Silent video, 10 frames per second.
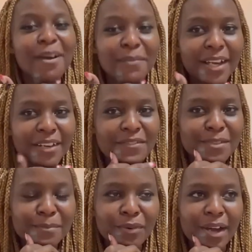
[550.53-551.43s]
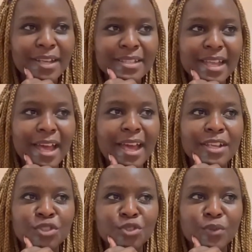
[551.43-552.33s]
kind of surprised
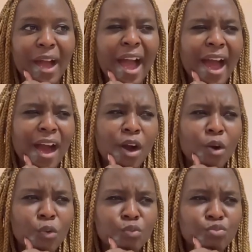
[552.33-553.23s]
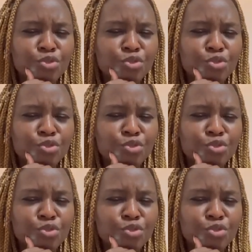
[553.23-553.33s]
as to how